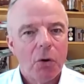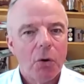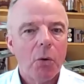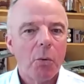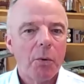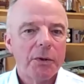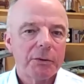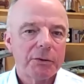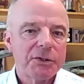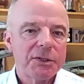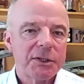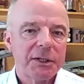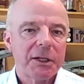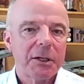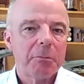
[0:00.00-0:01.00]
or whether it's
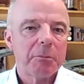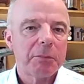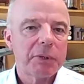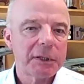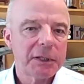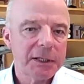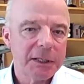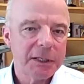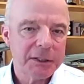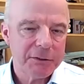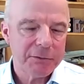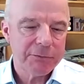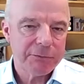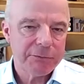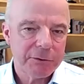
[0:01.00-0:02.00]
in a completely
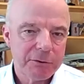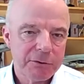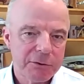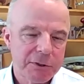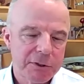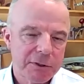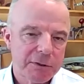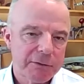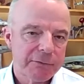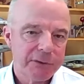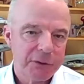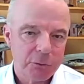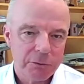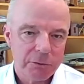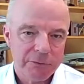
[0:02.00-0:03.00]
different
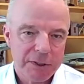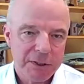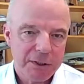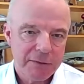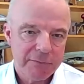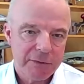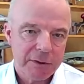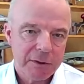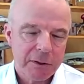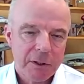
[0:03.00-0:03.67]
field of endeavour.